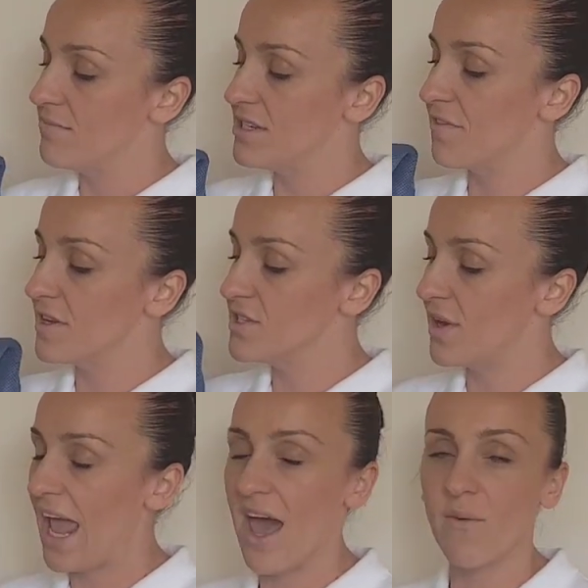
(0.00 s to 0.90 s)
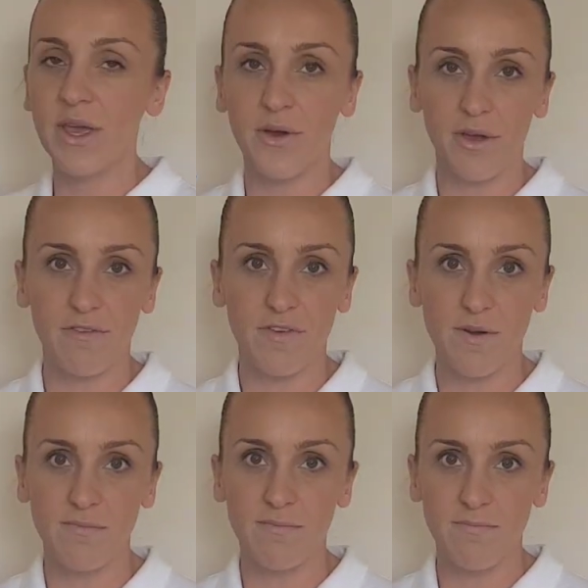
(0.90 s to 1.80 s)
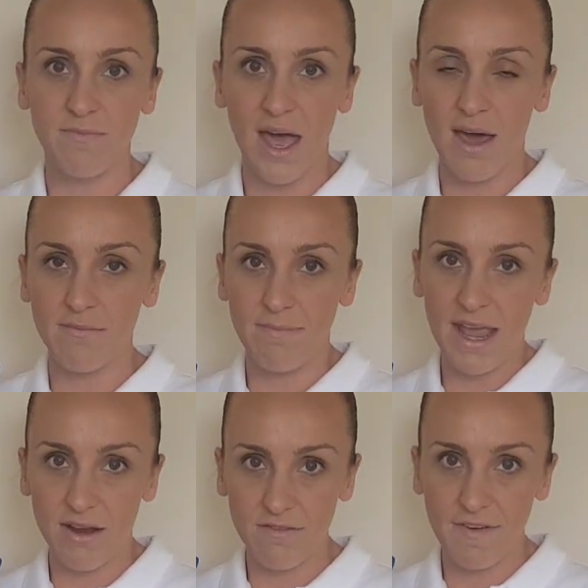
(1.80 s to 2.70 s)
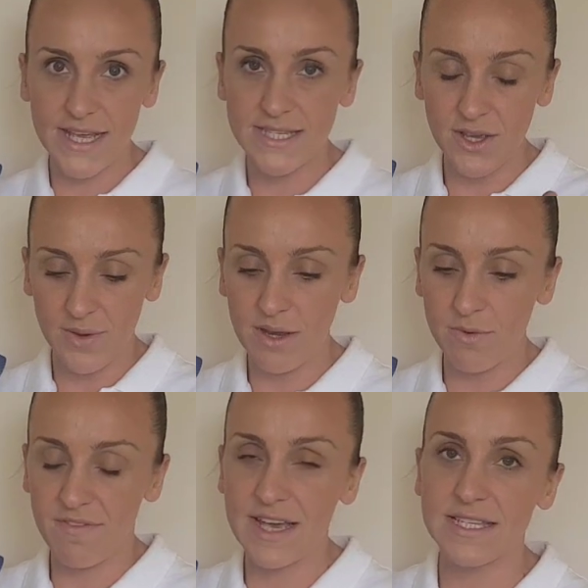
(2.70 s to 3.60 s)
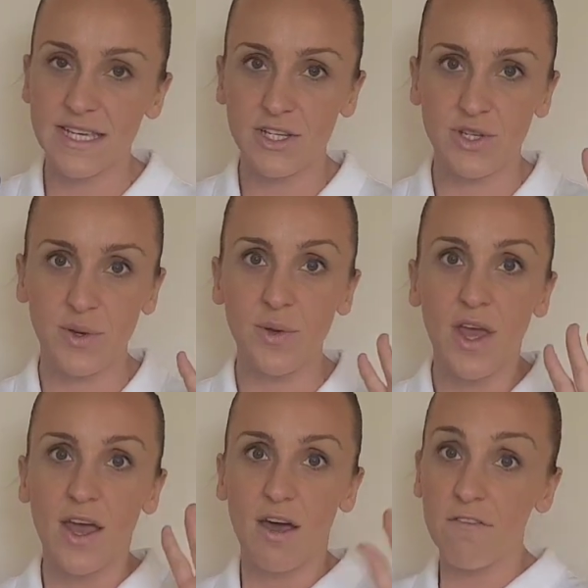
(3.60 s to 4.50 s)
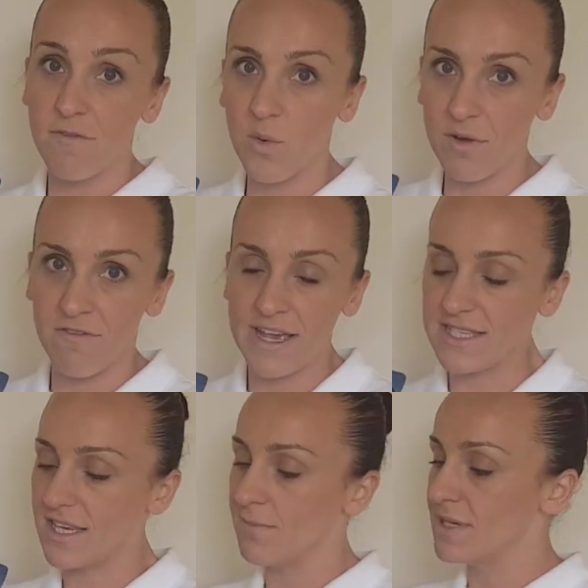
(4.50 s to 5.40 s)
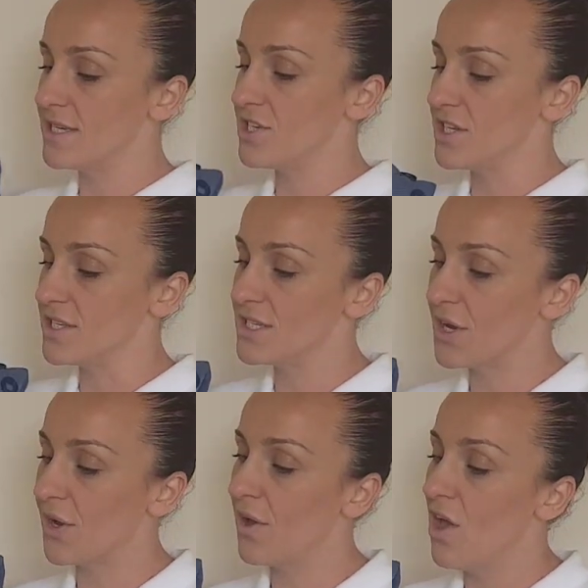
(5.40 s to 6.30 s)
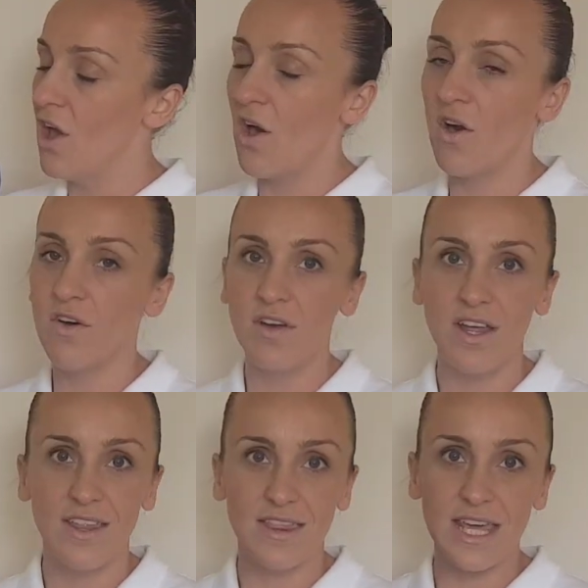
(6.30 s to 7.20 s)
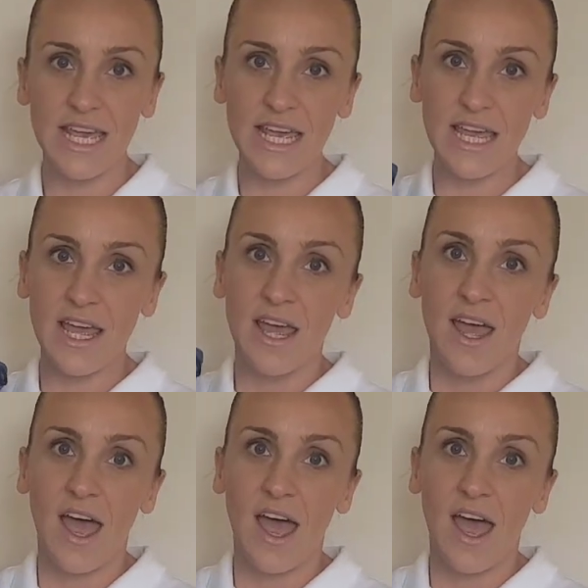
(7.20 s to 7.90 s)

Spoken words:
difference on how we go from parent facing or inward facing to a forward facing position. So on the